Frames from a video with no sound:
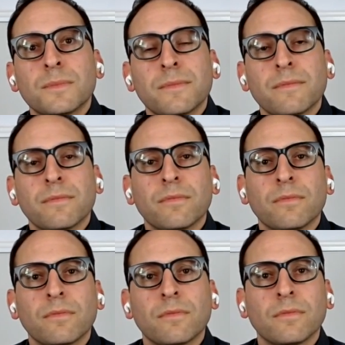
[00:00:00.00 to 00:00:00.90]

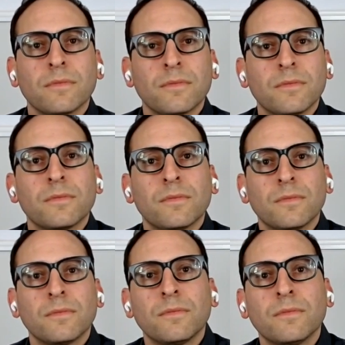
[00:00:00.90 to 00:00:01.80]

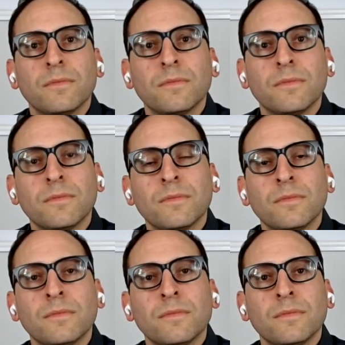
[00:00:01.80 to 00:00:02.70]

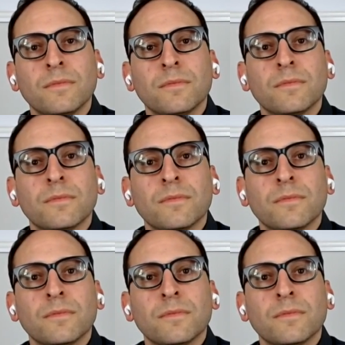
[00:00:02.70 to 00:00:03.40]
(silent)